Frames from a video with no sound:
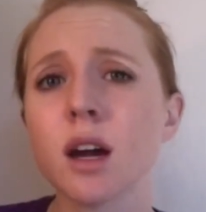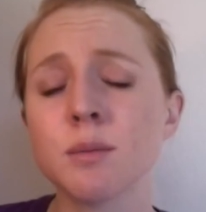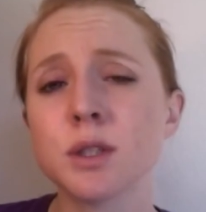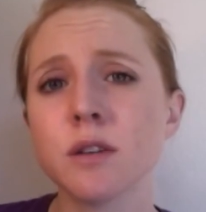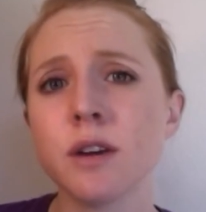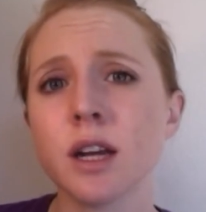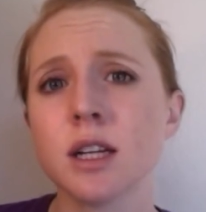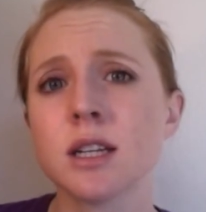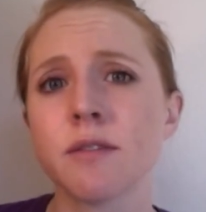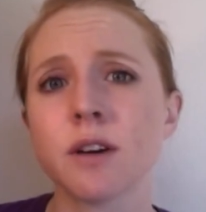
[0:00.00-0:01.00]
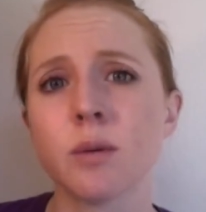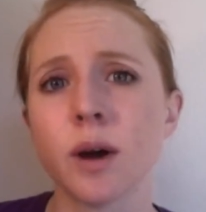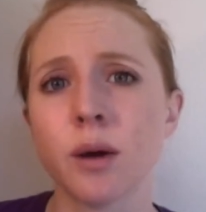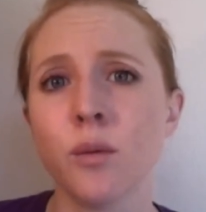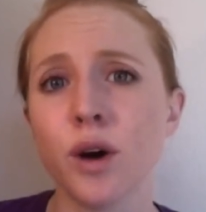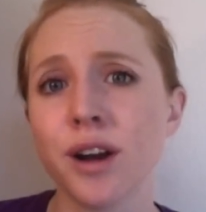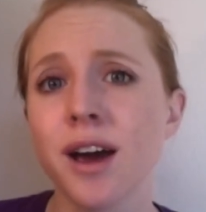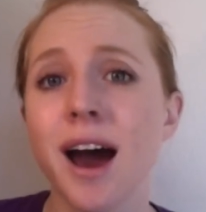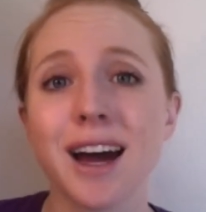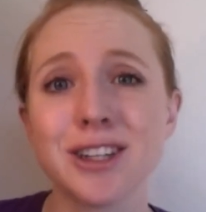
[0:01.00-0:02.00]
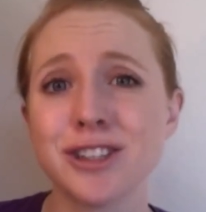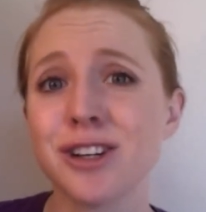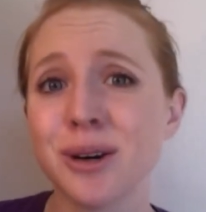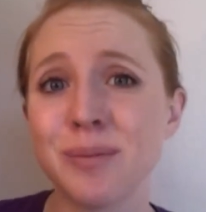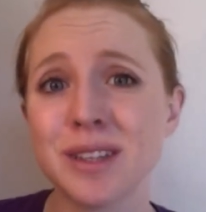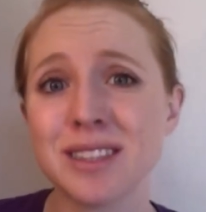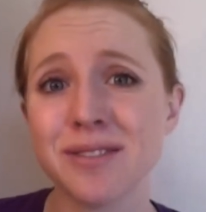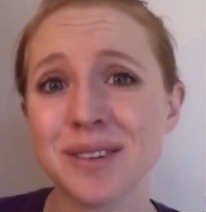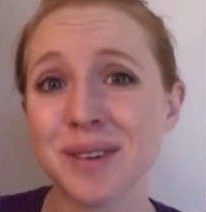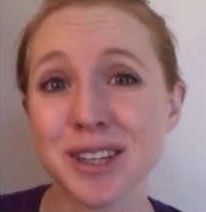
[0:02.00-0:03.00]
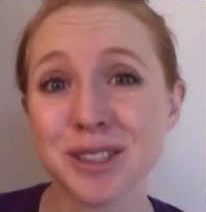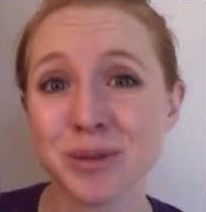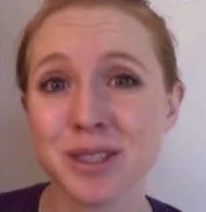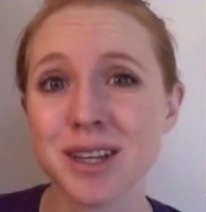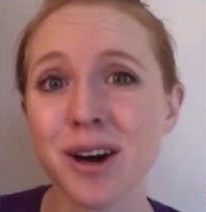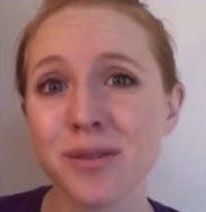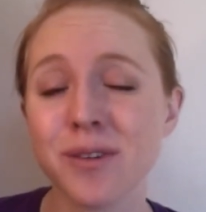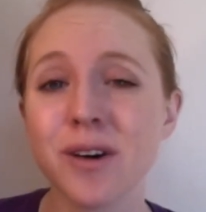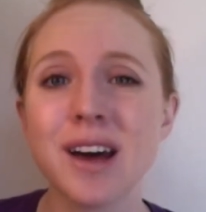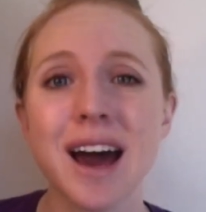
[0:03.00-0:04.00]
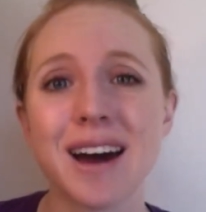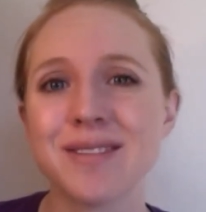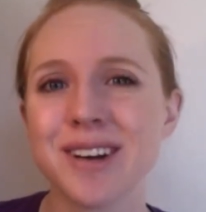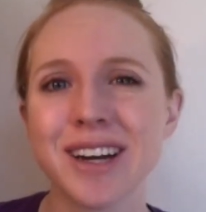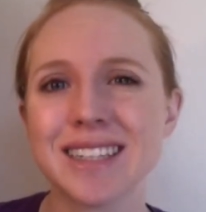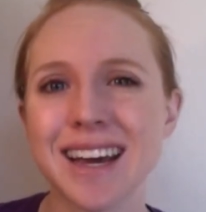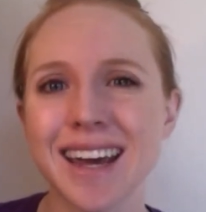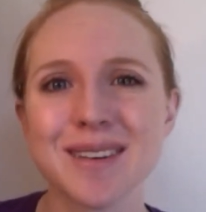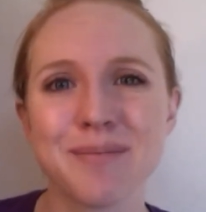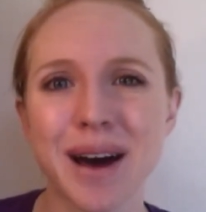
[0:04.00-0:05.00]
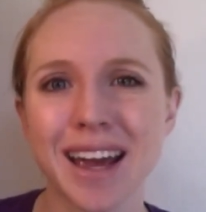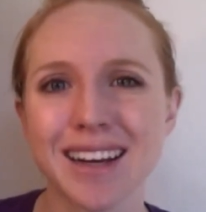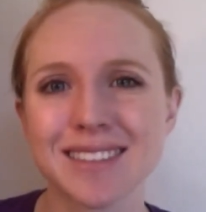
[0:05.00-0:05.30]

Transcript: observing in a different way would. I sure hope this information was helpful. Have a great day. Bye.